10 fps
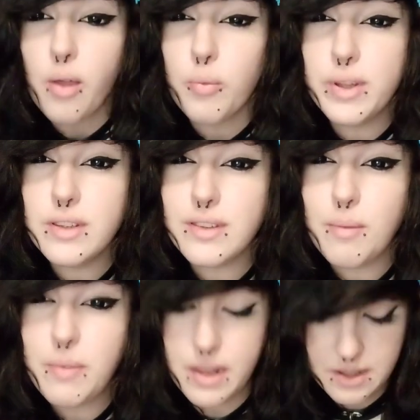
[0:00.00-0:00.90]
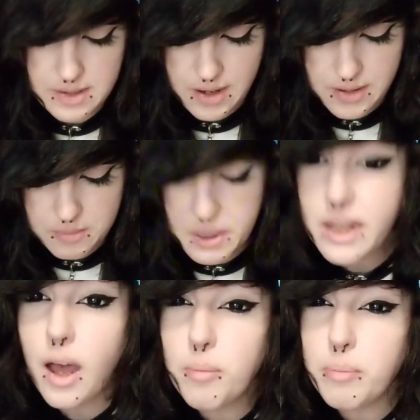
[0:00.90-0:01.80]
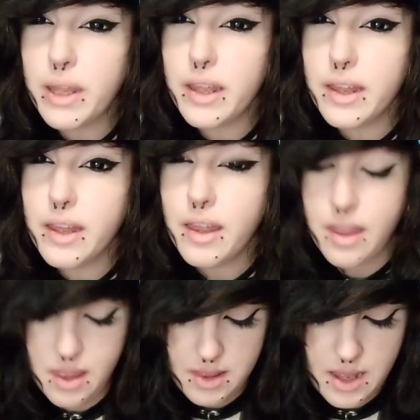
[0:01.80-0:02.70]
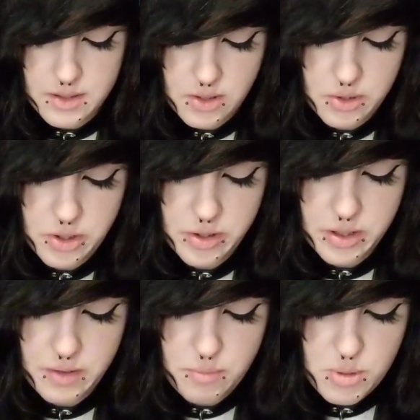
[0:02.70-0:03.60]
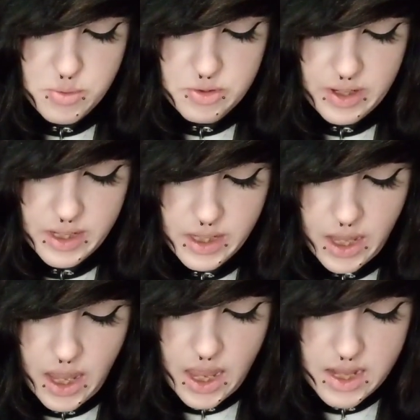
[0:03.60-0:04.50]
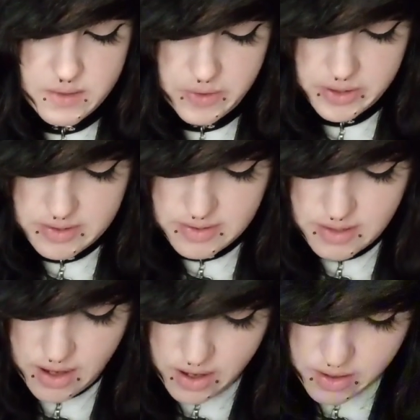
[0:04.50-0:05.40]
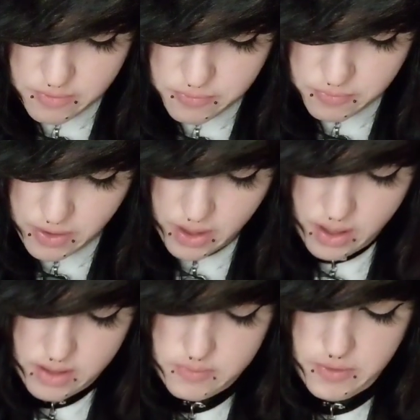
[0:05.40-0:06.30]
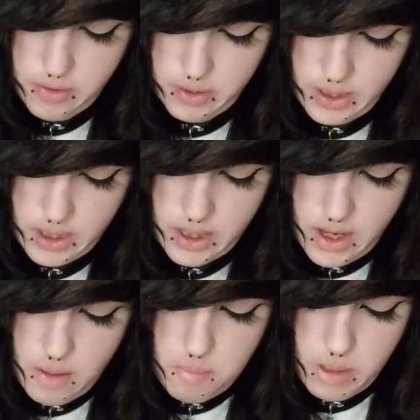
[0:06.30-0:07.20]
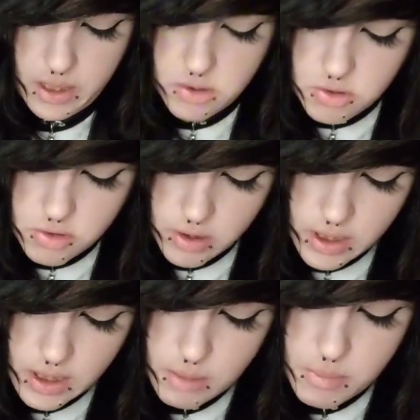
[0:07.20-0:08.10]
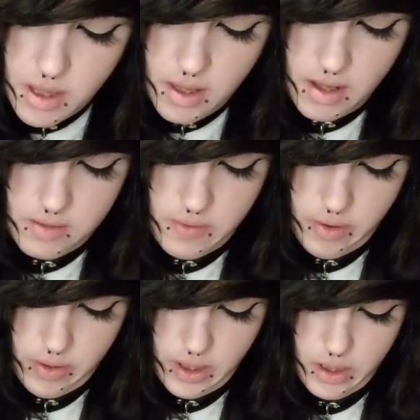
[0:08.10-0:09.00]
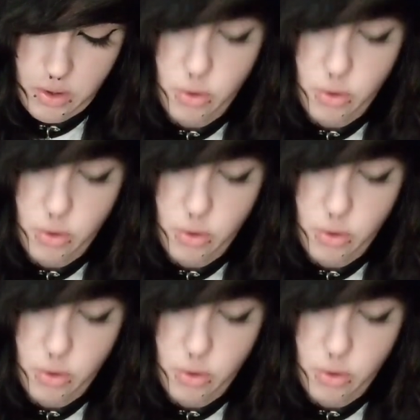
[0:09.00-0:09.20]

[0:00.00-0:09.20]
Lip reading: When something does become big, that's alternative music, it's very safe, it's very mainstream, it's very